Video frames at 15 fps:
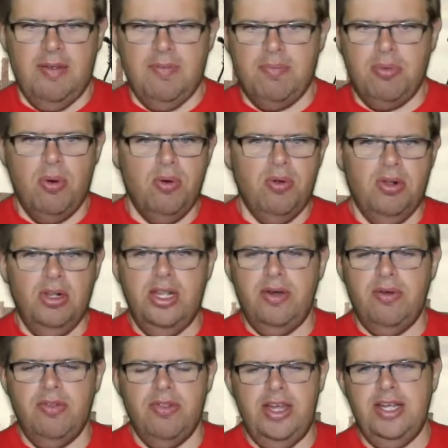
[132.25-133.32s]
brought
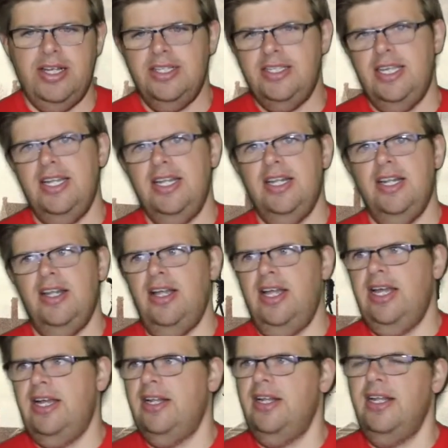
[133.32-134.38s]
little things in,
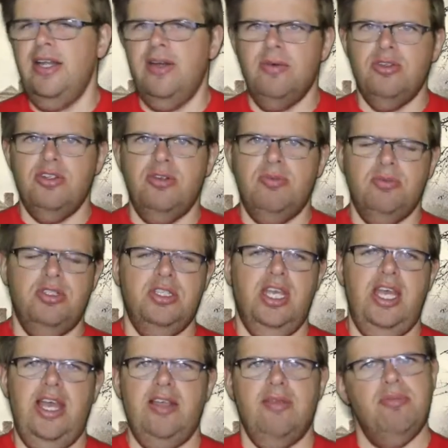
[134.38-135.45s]
like little jump
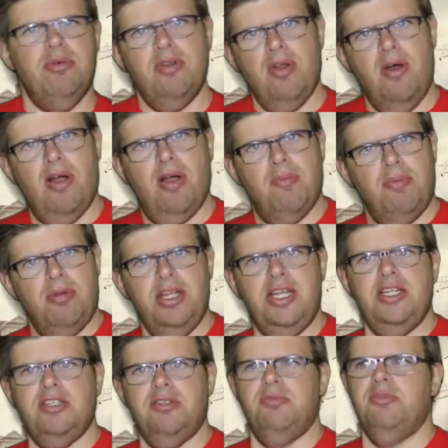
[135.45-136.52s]
scares, but not
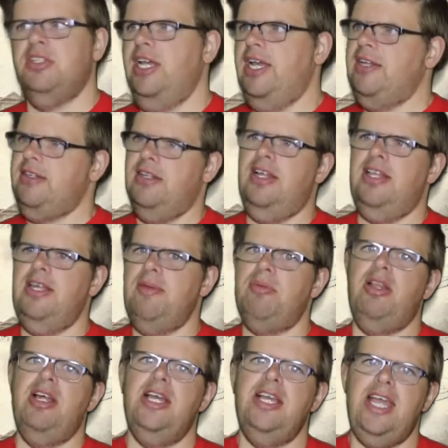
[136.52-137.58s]
complete jump scares, like they
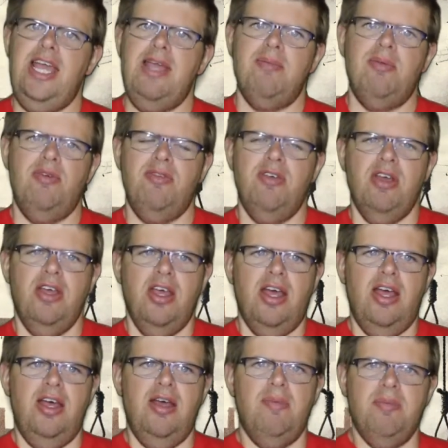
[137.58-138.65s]
play a game of
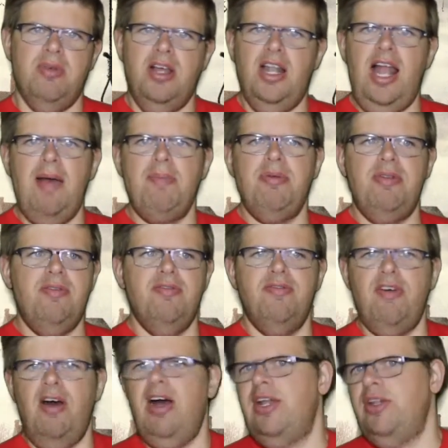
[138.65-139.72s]
clap and
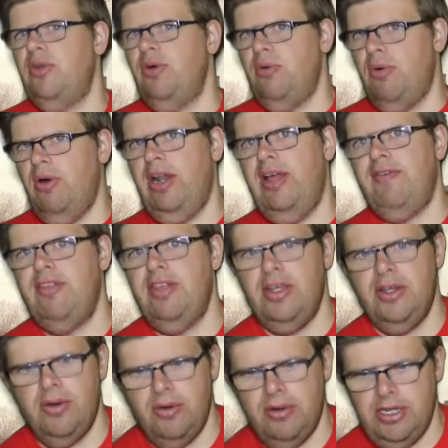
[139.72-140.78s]
find, or whatever they
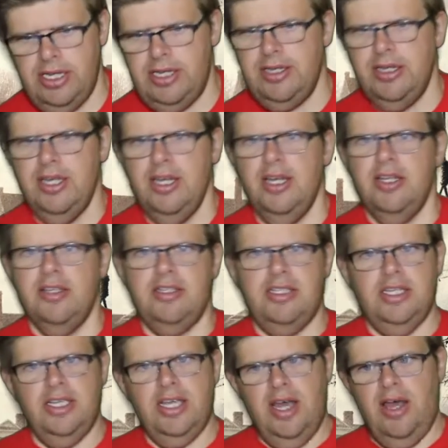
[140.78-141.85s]
call it. So
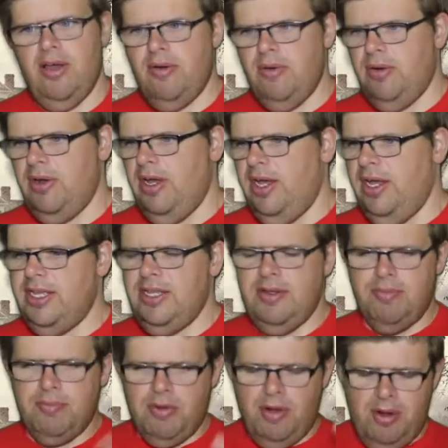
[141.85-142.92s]
you go,
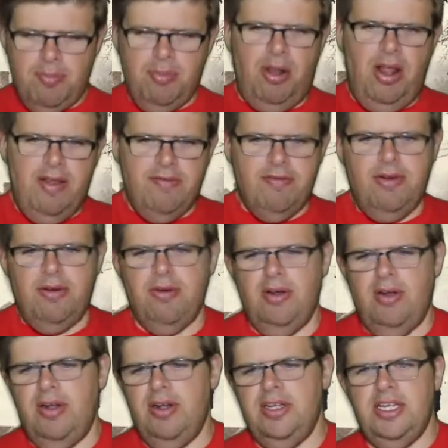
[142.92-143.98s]
you've got a blindfold
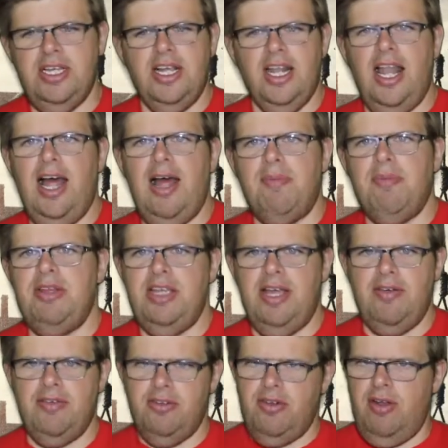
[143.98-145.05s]
on, you clap and you
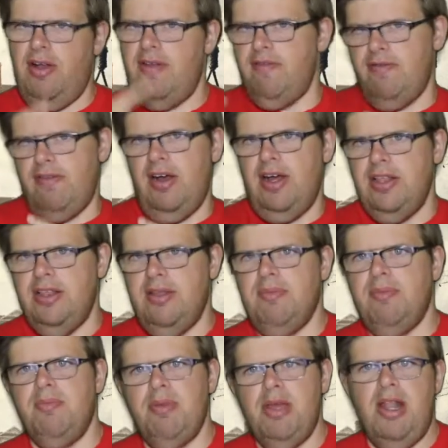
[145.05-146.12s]
have to try and find them.
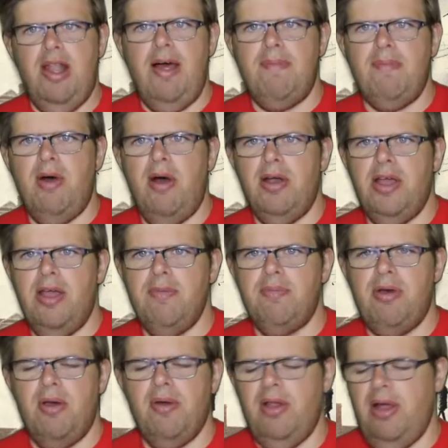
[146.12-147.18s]
A bit like Marco
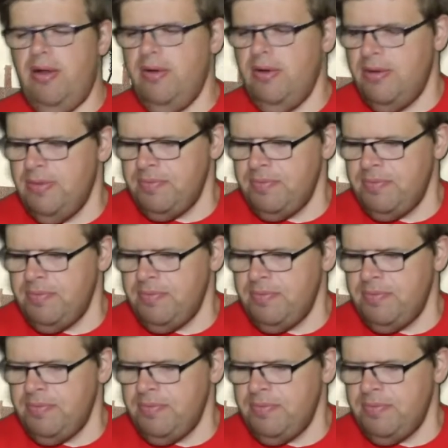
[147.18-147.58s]
Polo,